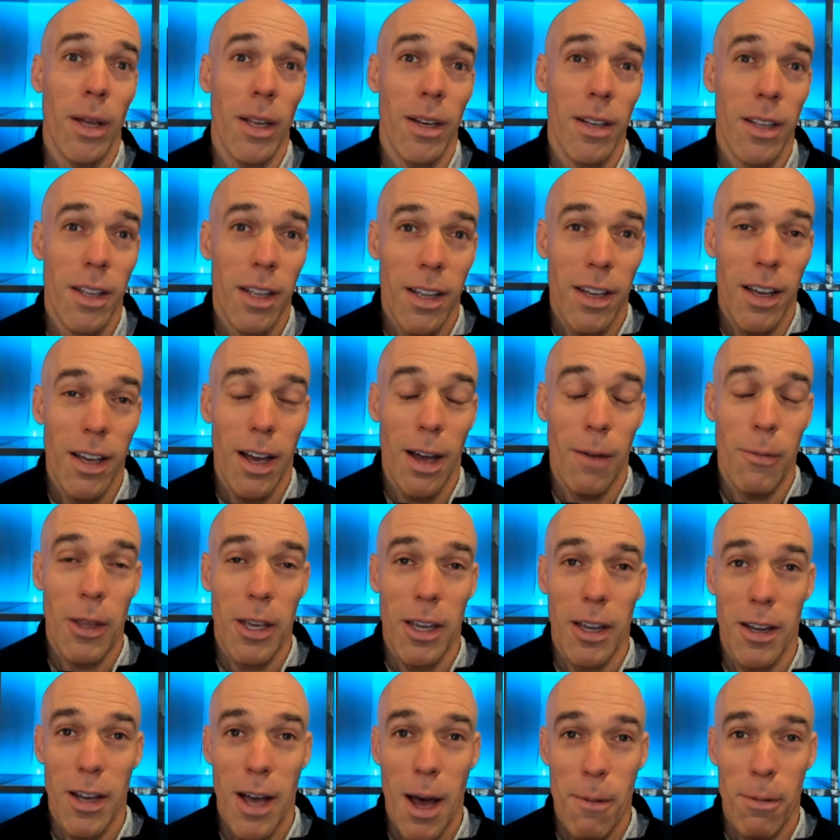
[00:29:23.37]
but um,
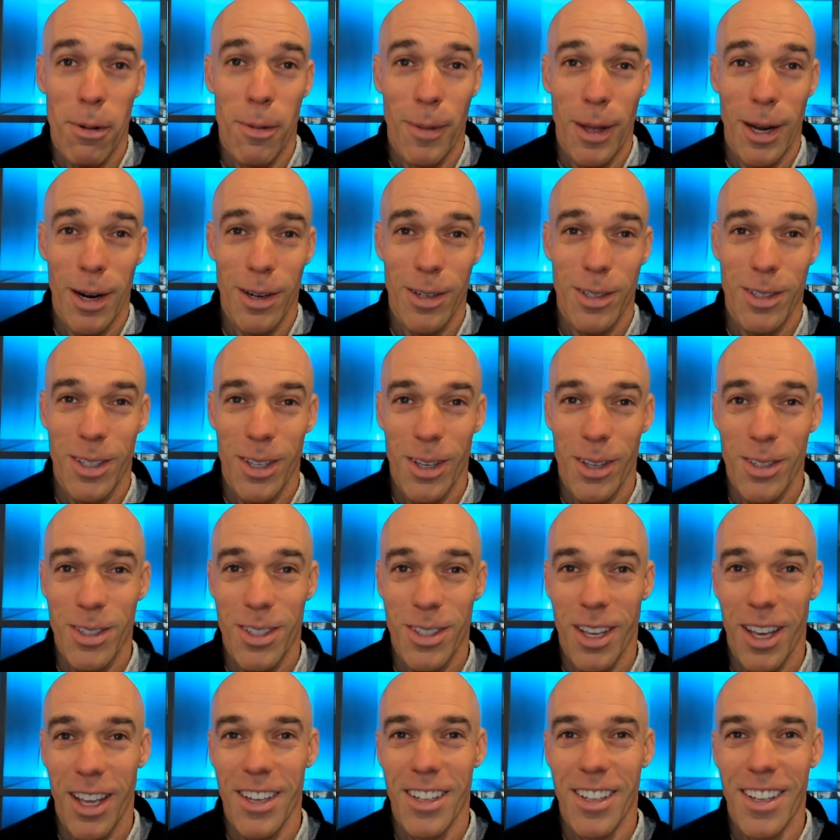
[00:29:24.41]
they can compliment our skill
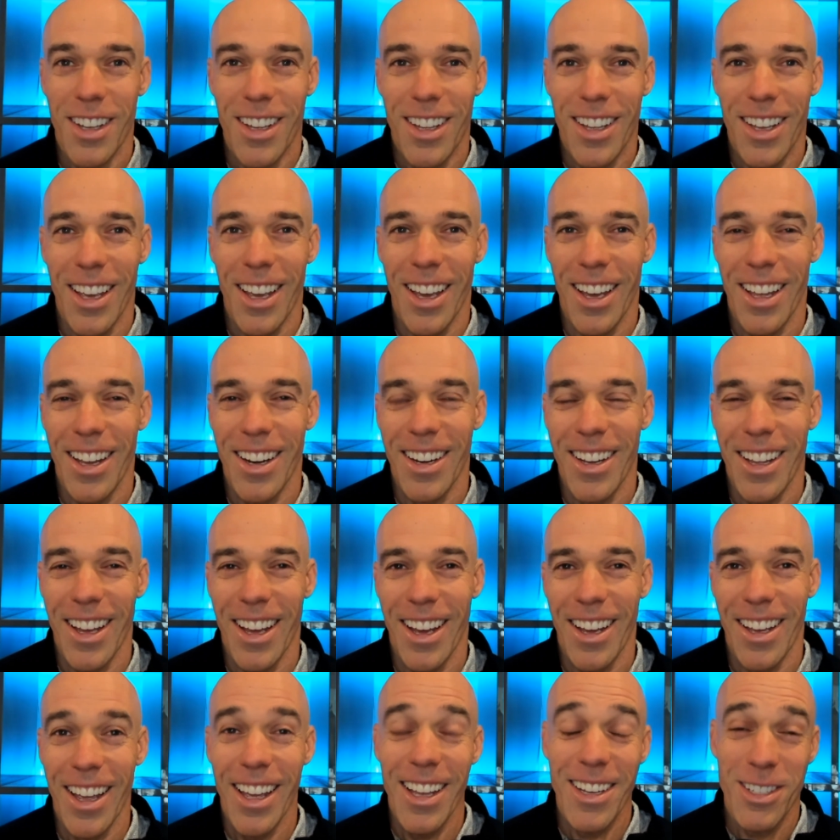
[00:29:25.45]
set and
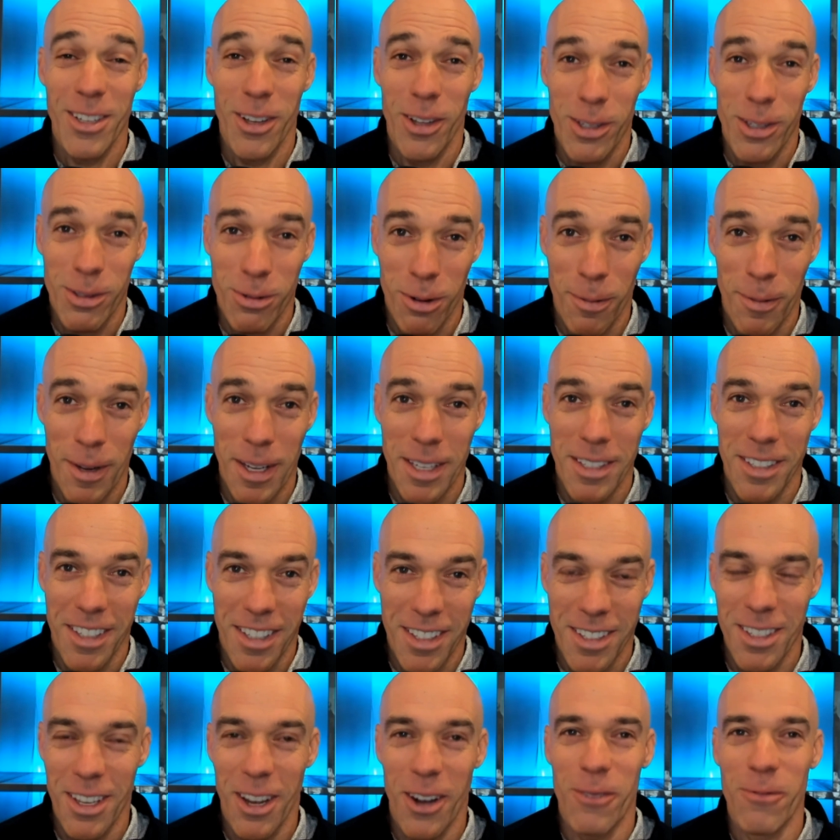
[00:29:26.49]
uh, and tell us we're
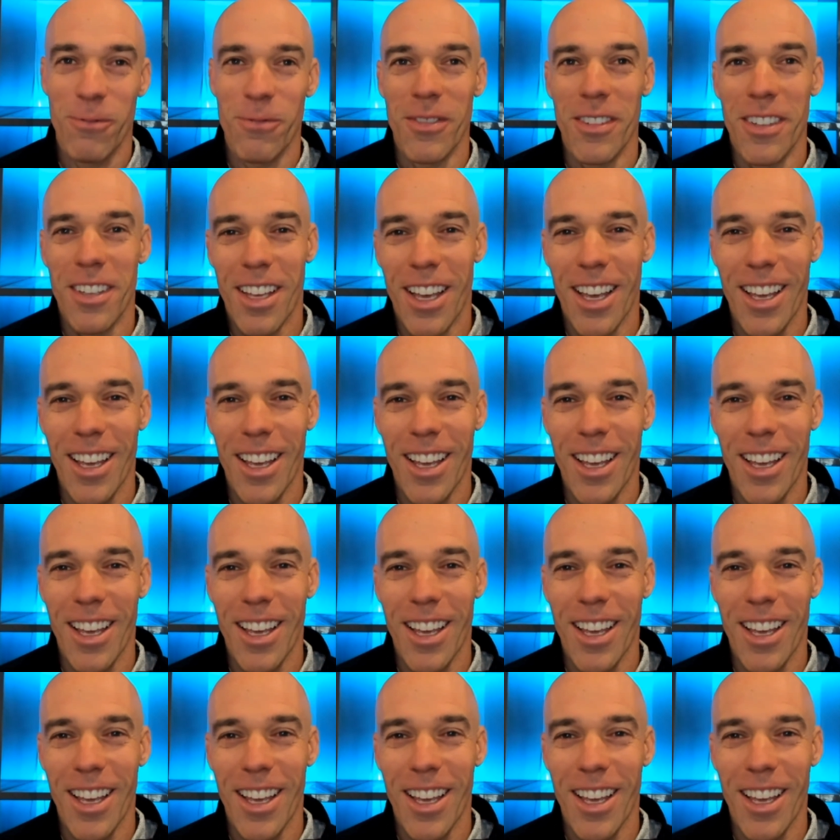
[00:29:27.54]
amazing. So